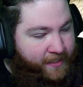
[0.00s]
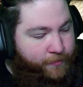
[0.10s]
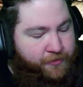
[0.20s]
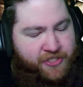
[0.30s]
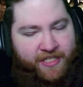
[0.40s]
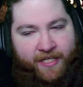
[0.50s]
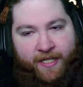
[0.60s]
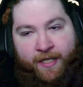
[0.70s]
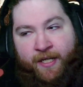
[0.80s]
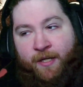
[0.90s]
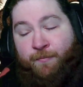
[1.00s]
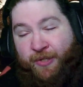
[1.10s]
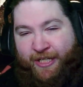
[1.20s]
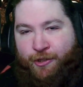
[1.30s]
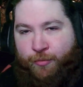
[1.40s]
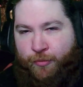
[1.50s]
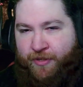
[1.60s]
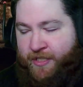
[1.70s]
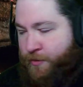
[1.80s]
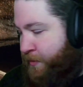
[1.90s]
I will say, playing through
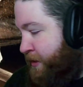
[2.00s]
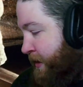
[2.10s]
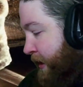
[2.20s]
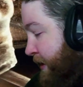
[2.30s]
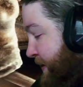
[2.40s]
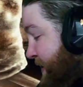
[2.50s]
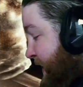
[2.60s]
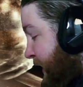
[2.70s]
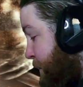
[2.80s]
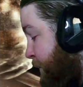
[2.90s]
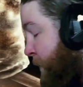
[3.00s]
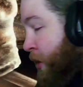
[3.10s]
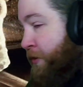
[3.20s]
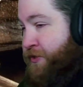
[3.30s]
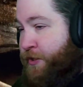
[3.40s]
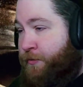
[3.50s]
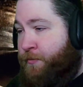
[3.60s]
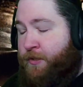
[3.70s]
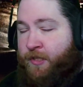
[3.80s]
this one, this game also,